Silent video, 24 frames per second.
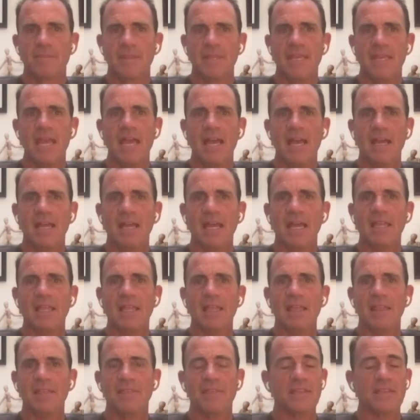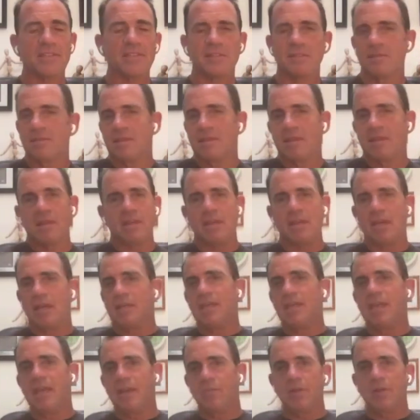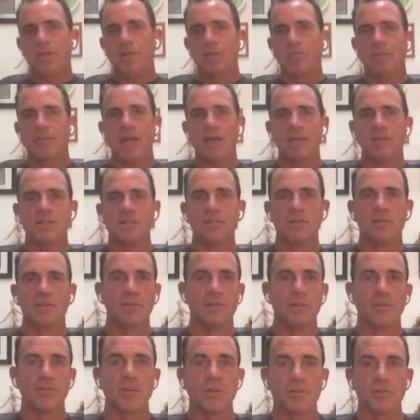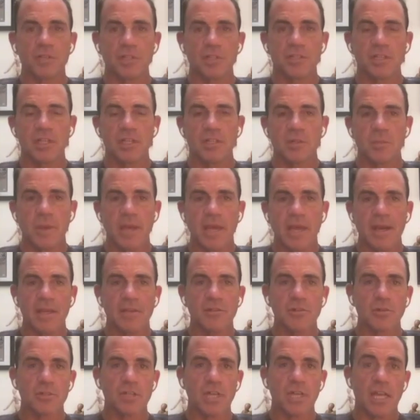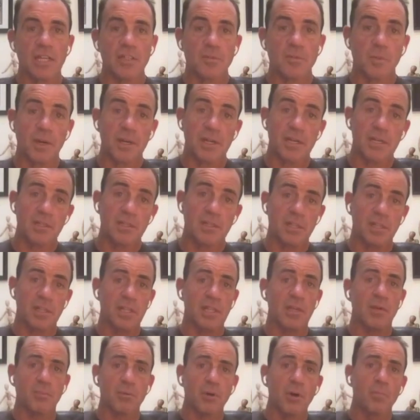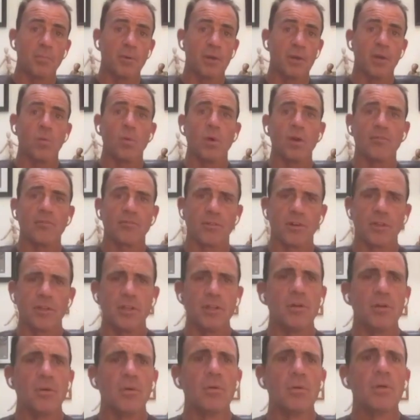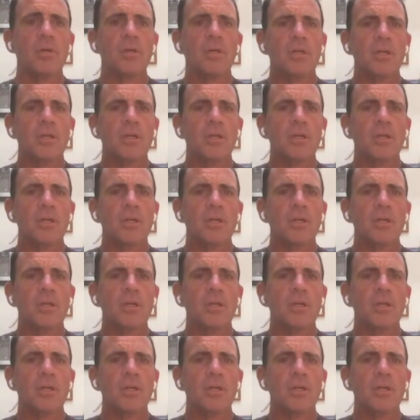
yeah, that's again, we come back to, there's no such thing as a bad exercise, but is it the appropriate one for you?